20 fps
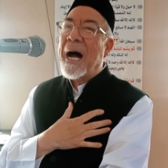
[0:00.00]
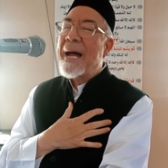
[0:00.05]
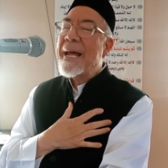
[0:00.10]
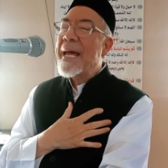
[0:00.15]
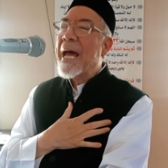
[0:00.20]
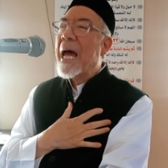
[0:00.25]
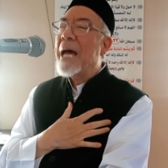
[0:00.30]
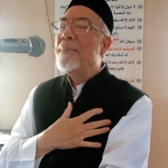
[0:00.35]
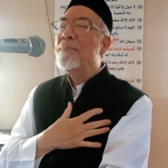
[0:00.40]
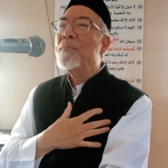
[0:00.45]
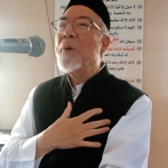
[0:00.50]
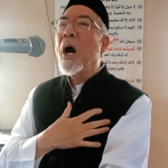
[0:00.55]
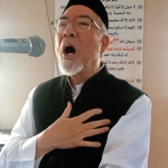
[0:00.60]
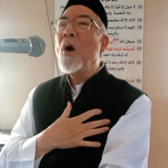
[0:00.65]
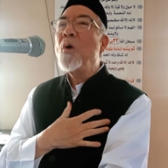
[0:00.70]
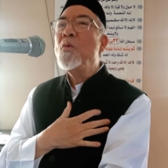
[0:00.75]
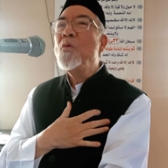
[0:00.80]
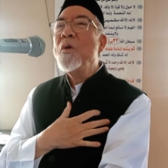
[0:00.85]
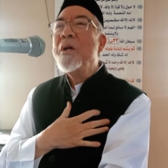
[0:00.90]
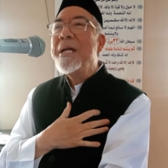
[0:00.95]
I am
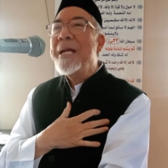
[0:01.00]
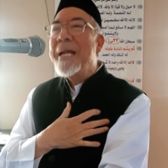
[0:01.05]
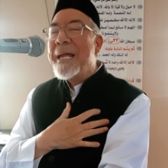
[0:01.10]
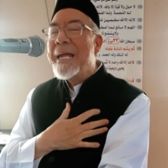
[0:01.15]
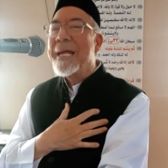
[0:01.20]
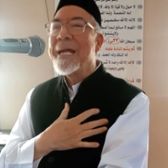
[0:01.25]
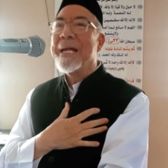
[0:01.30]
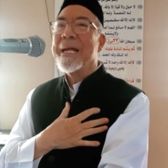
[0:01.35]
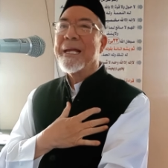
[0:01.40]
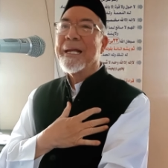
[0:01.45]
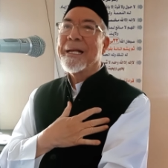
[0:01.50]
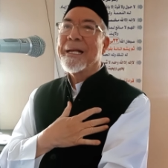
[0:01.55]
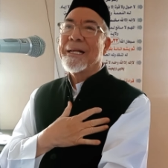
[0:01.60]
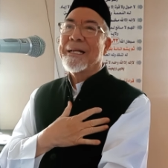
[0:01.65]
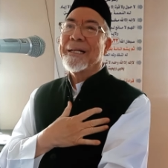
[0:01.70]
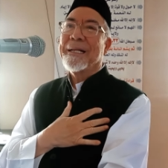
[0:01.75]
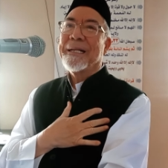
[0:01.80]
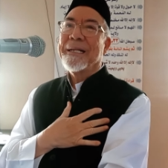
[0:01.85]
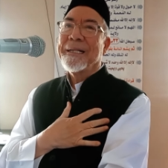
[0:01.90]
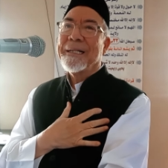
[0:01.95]
only
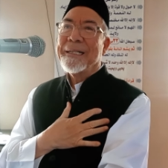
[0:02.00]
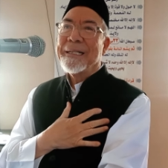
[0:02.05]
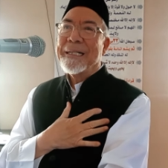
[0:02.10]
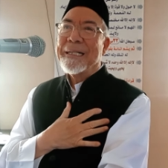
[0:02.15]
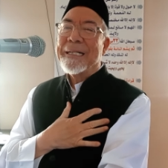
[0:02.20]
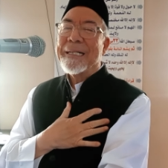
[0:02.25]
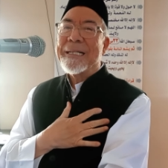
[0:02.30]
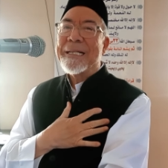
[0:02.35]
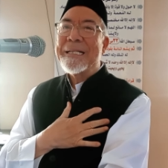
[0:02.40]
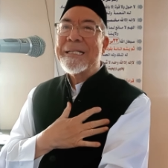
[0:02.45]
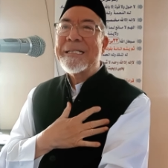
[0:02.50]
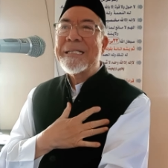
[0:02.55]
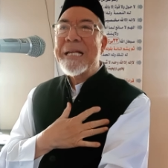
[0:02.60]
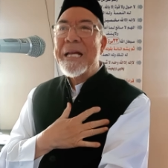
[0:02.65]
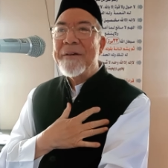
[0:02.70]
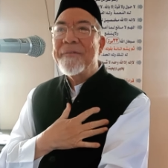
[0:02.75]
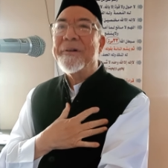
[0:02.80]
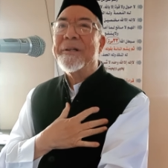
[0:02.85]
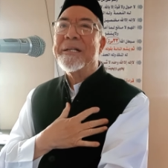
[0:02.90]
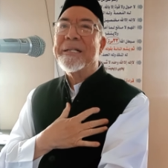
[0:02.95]
the
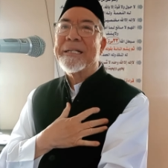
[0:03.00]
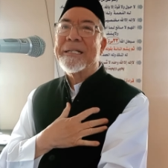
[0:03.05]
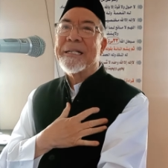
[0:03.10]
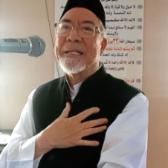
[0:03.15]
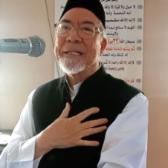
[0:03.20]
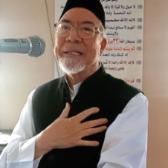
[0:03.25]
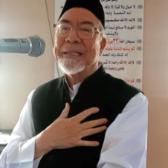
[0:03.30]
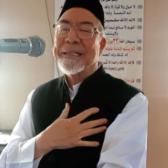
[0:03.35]
servant.